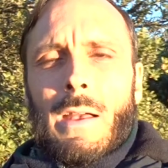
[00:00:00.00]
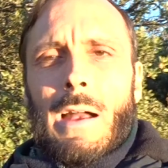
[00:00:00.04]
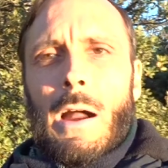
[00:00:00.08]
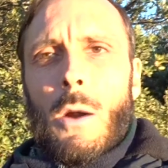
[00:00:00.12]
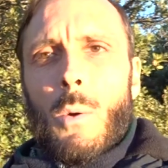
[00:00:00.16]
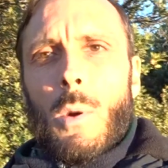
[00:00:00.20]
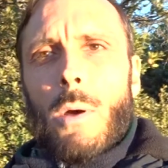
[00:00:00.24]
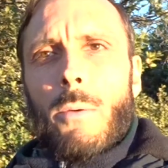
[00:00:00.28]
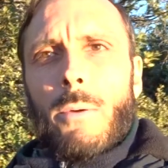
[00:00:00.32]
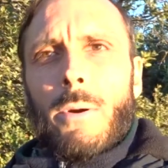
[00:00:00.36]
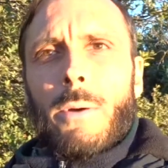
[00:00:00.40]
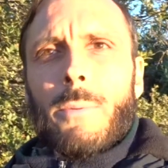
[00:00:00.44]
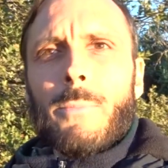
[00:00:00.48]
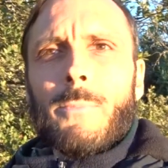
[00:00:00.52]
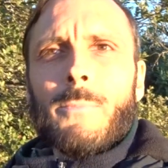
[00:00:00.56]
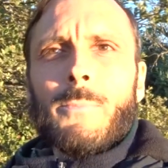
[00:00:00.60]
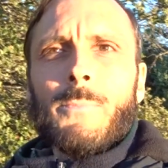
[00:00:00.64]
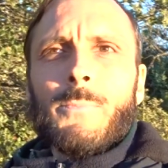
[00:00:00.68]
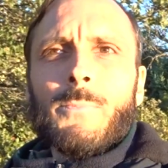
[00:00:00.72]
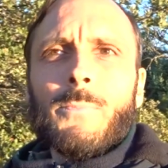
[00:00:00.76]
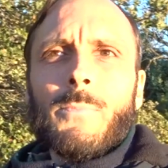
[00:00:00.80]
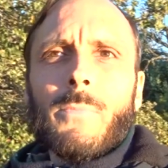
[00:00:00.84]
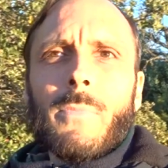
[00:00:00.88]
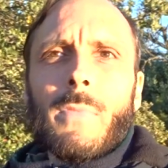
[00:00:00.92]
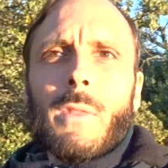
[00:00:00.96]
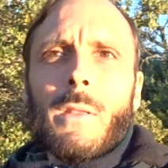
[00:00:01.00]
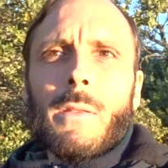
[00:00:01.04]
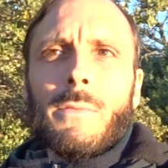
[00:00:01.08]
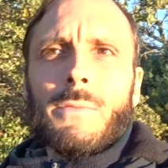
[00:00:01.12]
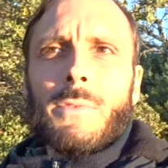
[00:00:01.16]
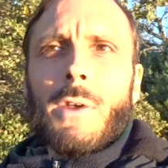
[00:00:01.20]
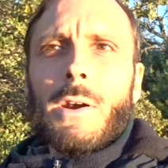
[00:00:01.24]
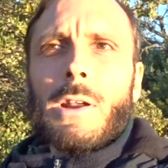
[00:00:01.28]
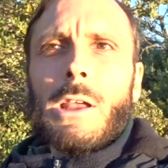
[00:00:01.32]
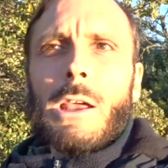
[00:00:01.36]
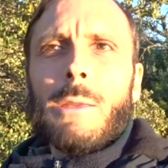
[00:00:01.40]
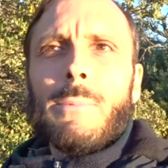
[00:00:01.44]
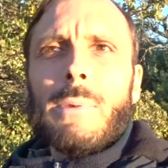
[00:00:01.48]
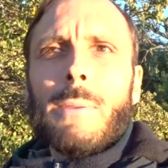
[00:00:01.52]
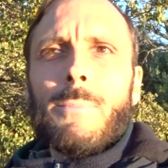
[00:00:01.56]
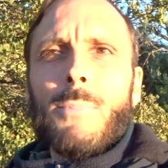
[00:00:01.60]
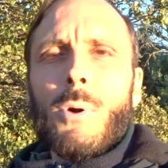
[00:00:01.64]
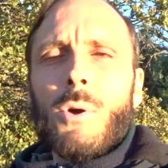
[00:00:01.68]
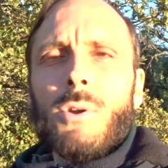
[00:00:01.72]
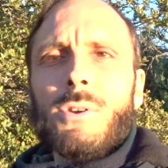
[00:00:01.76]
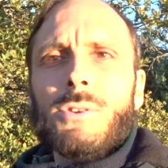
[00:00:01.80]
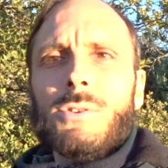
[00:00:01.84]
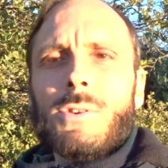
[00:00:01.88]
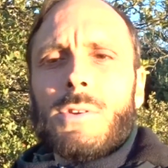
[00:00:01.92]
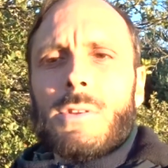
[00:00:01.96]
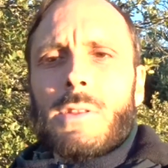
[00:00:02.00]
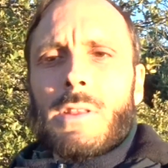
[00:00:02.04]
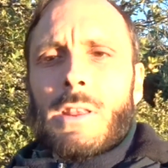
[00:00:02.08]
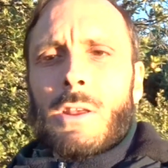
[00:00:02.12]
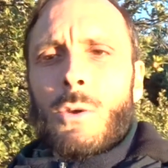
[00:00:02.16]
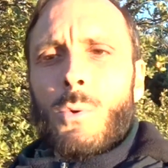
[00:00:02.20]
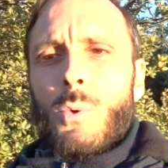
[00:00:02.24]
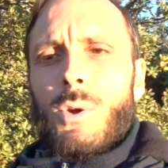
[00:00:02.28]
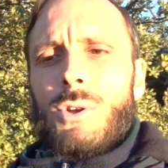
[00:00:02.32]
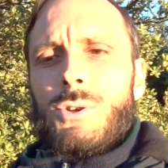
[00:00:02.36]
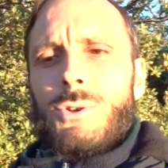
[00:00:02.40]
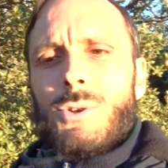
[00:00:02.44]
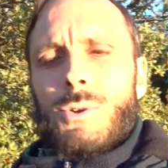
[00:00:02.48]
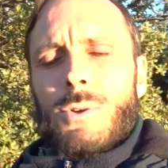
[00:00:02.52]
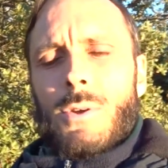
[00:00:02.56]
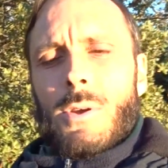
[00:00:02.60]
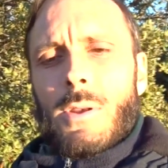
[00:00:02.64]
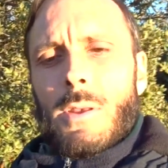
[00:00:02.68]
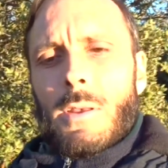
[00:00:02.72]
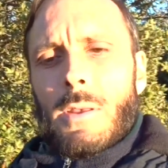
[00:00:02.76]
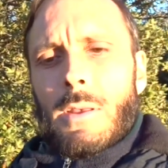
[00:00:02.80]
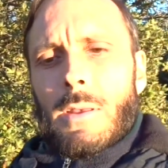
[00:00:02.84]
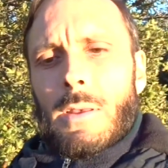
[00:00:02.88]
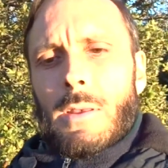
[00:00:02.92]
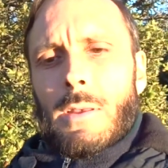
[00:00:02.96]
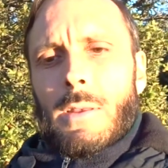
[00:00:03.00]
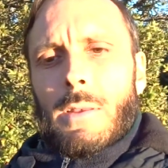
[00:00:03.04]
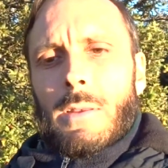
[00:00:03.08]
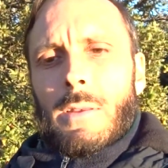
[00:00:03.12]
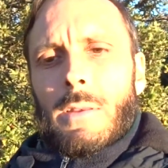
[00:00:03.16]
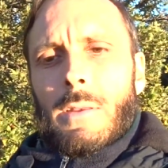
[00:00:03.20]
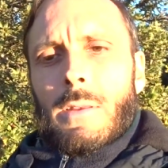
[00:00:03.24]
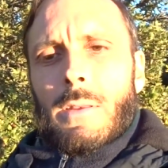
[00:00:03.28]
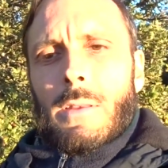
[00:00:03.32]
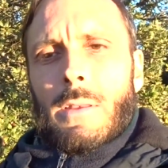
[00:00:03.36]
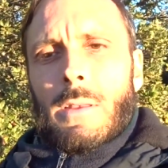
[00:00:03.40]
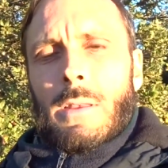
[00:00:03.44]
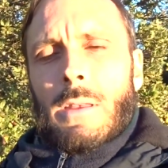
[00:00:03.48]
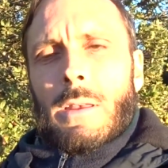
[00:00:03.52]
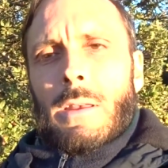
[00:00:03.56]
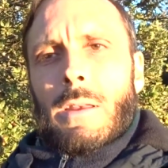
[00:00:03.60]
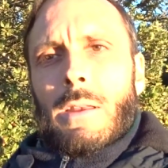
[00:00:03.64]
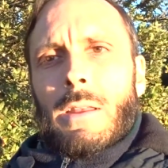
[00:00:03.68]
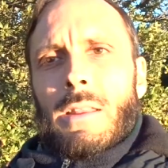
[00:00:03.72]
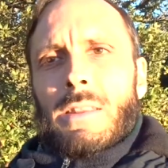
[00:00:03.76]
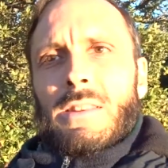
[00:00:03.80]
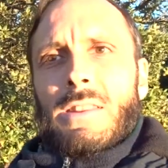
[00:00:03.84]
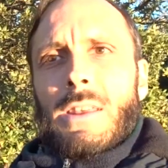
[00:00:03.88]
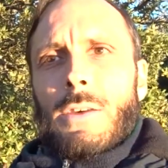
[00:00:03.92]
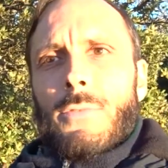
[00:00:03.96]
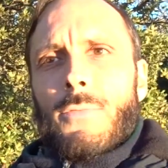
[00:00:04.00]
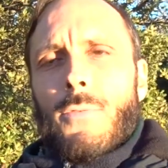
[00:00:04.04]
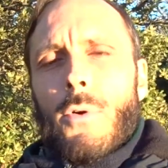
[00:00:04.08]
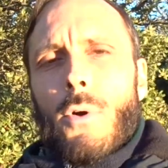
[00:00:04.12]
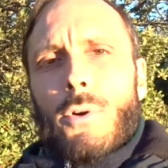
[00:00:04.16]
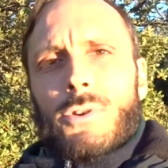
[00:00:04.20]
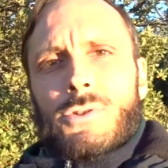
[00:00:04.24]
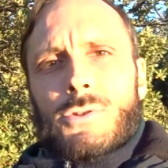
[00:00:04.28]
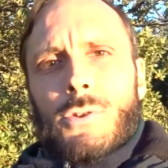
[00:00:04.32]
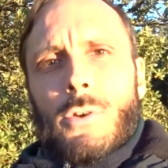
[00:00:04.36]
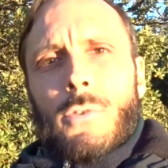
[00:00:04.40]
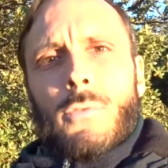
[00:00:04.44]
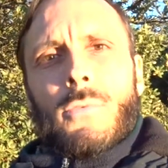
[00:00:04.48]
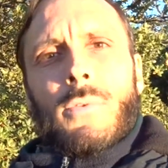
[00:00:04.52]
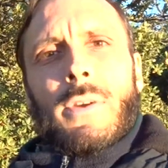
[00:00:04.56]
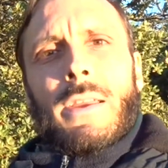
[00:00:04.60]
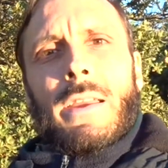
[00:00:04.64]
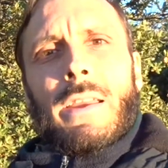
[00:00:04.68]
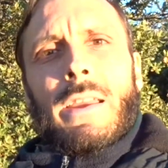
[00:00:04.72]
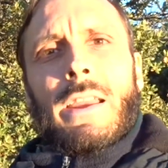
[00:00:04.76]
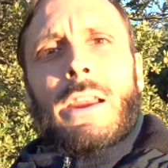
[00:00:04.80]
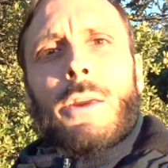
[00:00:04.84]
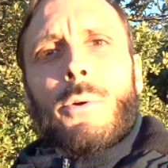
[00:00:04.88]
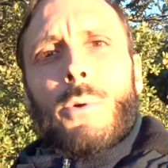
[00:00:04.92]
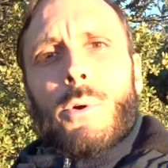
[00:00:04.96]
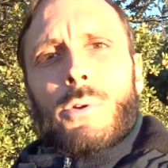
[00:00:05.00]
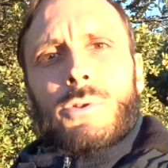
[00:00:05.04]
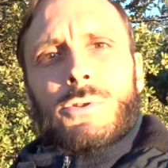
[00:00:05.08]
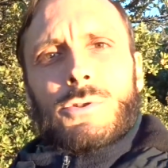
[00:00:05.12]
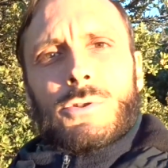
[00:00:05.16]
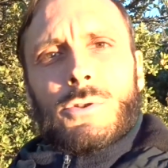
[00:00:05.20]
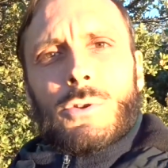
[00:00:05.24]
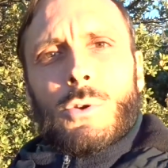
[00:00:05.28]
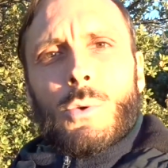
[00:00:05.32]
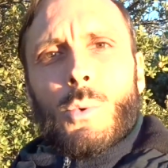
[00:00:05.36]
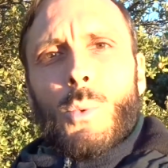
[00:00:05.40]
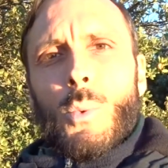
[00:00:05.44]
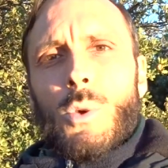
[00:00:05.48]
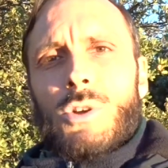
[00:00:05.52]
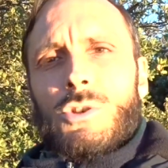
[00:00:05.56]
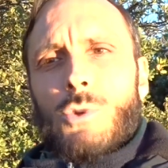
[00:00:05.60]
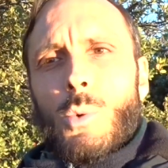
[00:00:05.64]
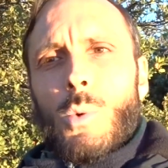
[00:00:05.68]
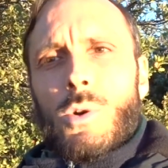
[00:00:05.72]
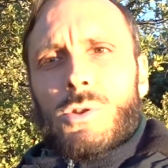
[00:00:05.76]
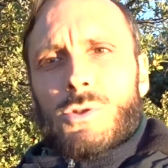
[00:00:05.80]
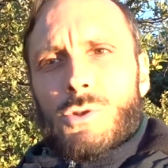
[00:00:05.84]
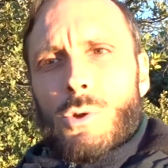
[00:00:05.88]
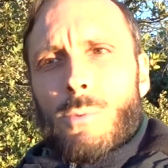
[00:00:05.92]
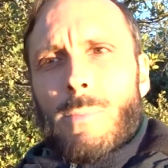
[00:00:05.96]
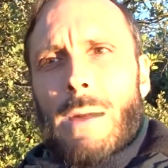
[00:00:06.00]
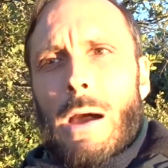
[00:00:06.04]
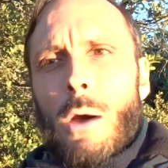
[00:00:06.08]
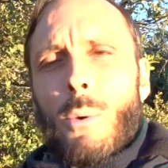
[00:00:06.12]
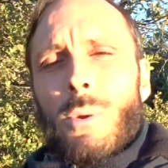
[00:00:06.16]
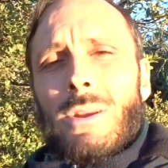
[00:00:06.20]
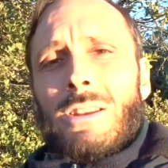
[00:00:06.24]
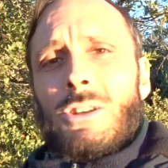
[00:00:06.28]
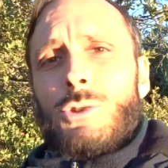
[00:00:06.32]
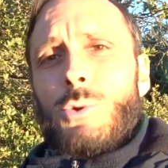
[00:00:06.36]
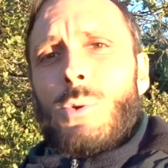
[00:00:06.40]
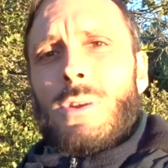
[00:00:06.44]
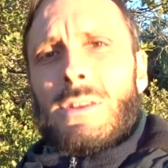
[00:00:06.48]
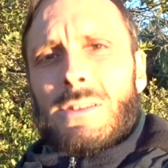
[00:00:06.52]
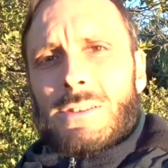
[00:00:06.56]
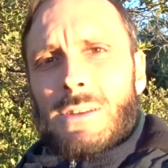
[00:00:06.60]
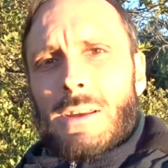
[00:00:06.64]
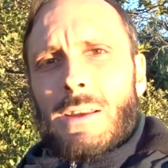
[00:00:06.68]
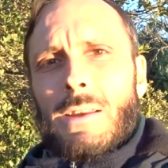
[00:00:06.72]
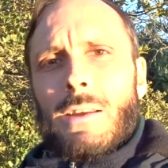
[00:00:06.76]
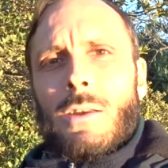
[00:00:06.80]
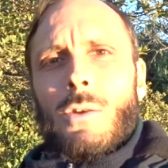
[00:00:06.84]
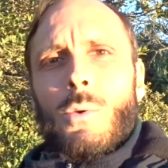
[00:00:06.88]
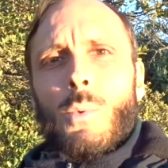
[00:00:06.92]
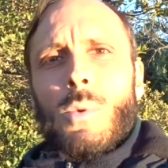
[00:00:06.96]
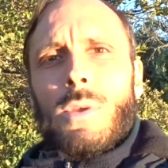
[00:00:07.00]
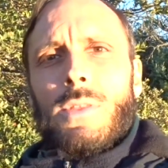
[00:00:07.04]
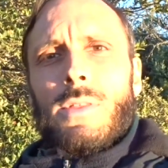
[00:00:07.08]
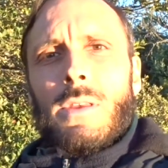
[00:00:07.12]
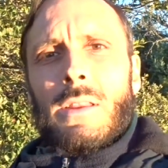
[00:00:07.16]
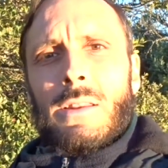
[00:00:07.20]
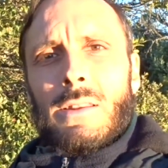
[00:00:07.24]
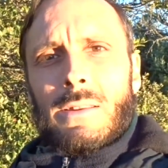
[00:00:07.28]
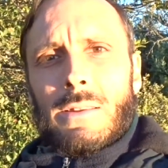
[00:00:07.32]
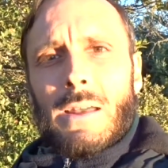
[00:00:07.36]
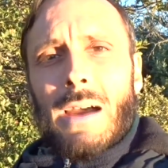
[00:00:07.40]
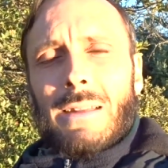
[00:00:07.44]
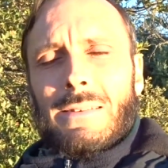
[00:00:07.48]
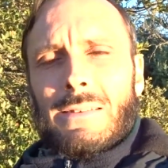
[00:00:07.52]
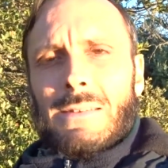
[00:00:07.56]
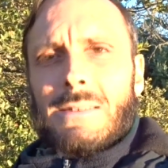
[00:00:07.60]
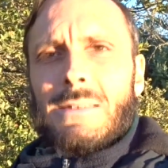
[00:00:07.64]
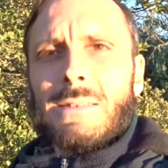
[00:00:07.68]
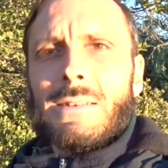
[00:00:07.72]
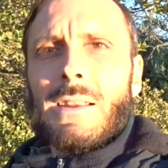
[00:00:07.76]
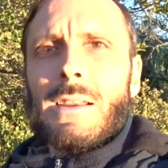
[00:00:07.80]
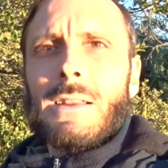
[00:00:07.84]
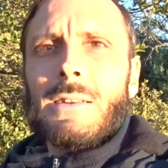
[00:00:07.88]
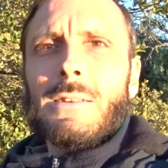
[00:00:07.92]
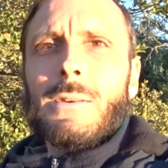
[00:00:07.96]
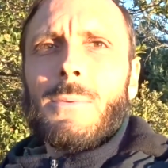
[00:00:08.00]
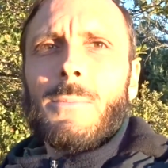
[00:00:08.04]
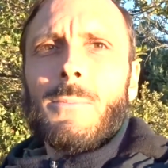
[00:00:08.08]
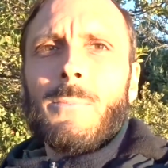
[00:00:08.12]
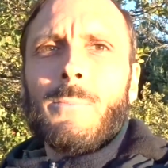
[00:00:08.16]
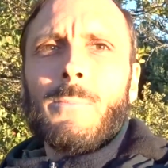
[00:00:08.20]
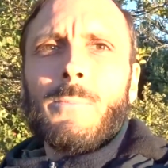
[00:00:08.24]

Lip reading: However, there came a point in which the force of Eros, which was somehow intrinsic within that state,